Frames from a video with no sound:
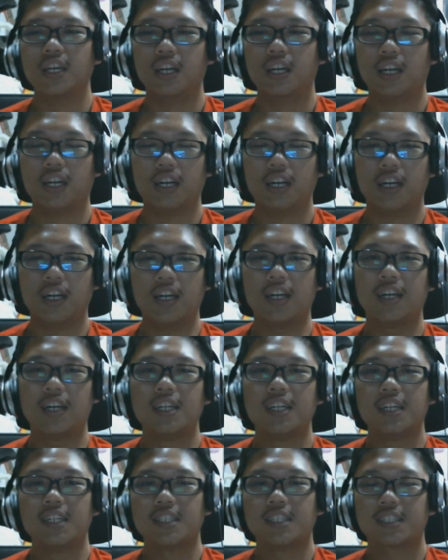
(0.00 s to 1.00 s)

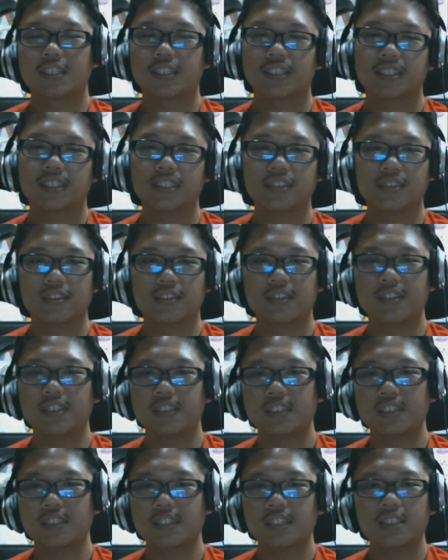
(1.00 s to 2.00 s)
Because, you know,
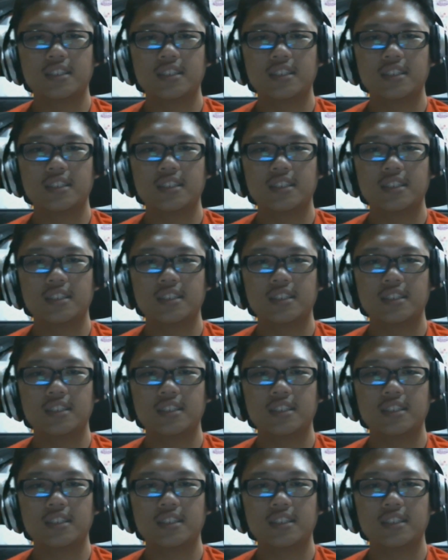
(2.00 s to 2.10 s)
he